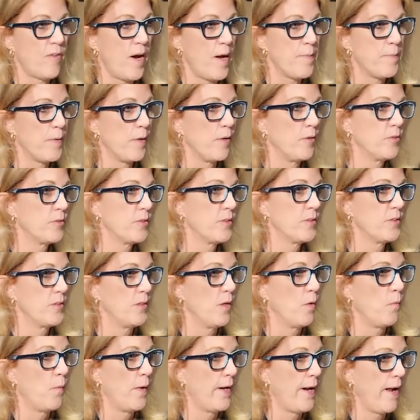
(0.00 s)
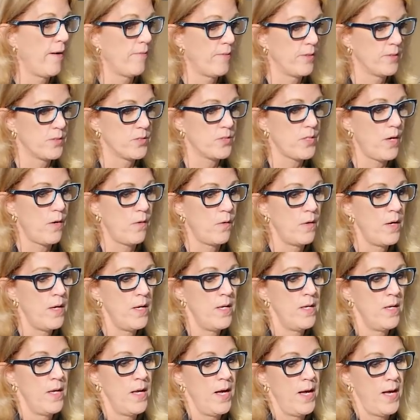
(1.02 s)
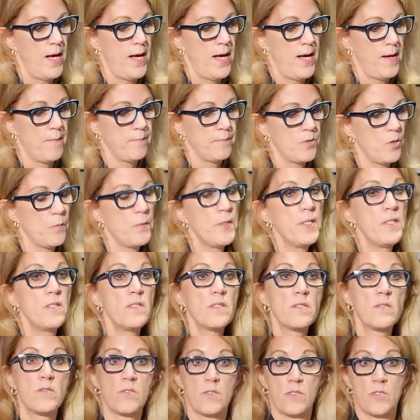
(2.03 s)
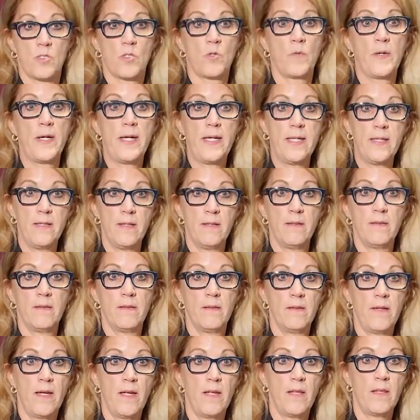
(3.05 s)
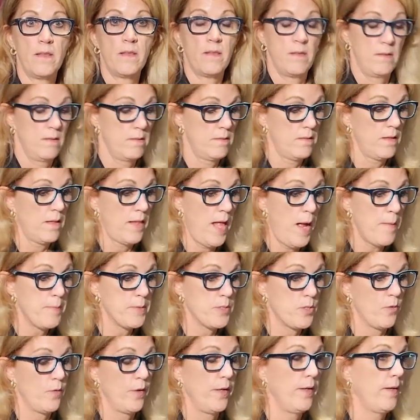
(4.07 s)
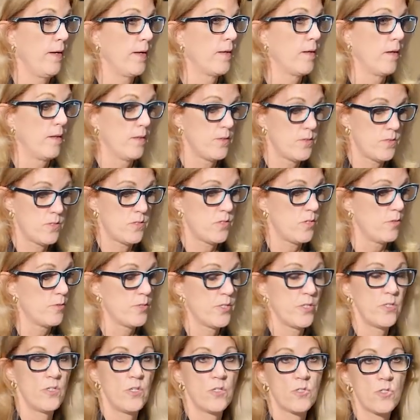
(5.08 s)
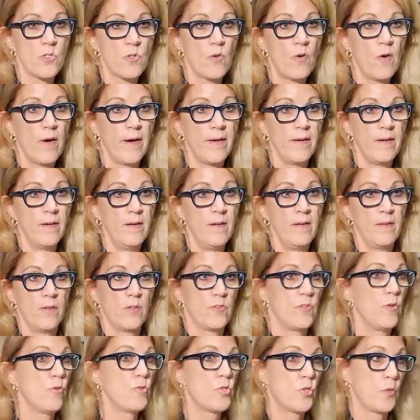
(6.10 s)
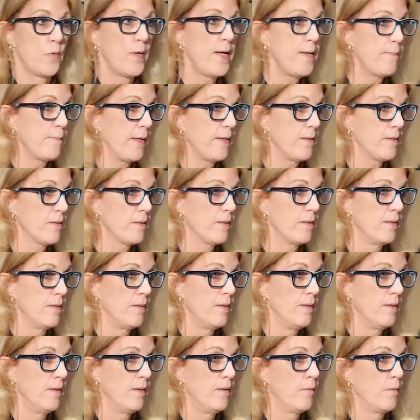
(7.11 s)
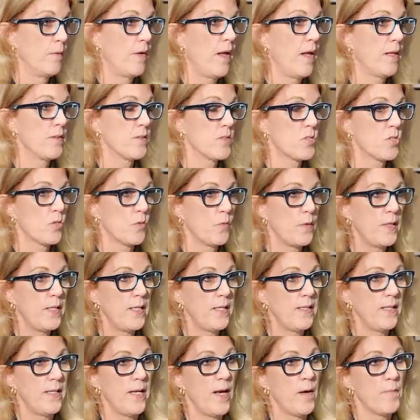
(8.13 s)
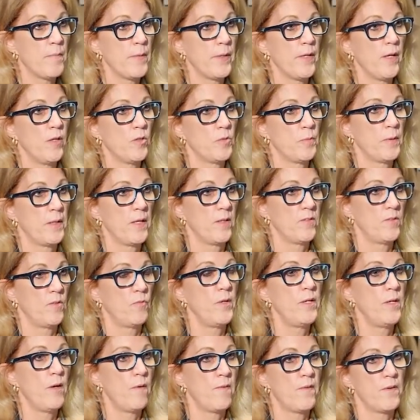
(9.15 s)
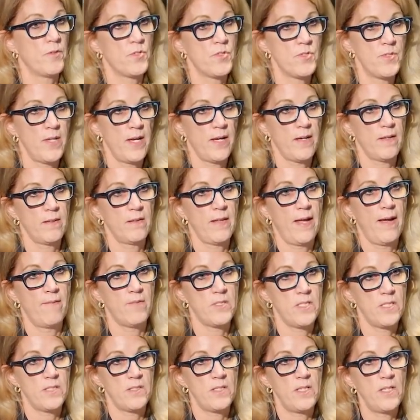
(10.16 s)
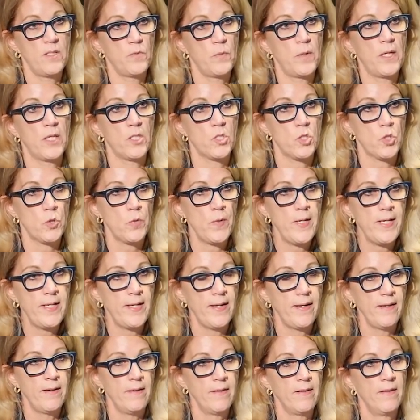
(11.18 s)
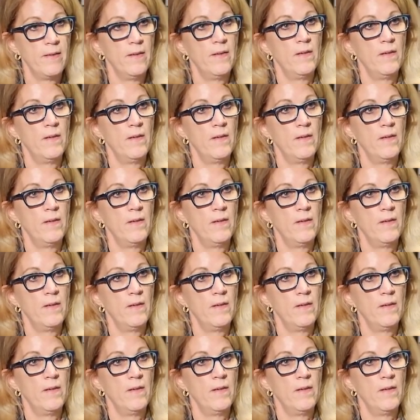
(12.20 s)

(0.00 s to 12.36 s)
fibrosis, whatever. So we just screen in the laboratory. I call it search and destroy. There's no treatment. We're not screening the embryos because if we know they're sick, if they have a disease, we can treat it.